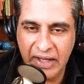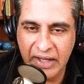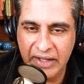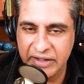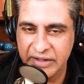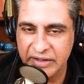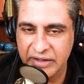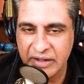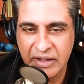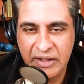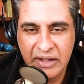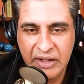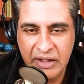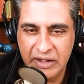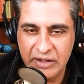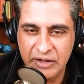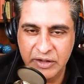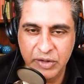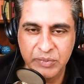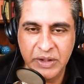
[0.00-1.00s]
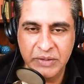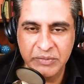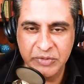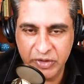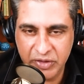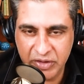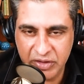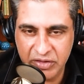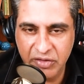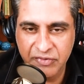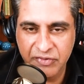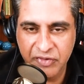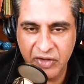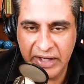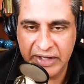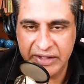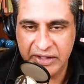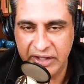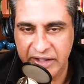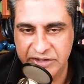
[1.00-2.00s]
And maybe you can define
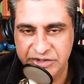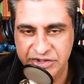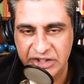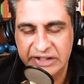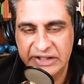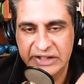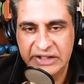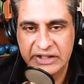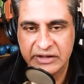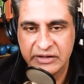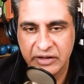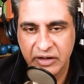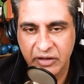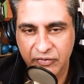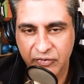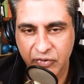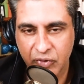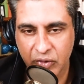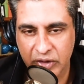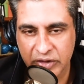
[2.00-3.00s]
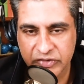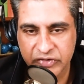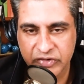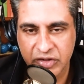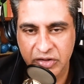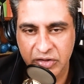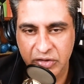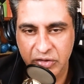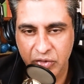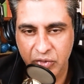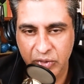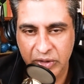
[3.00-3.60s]
IgE in there for us too,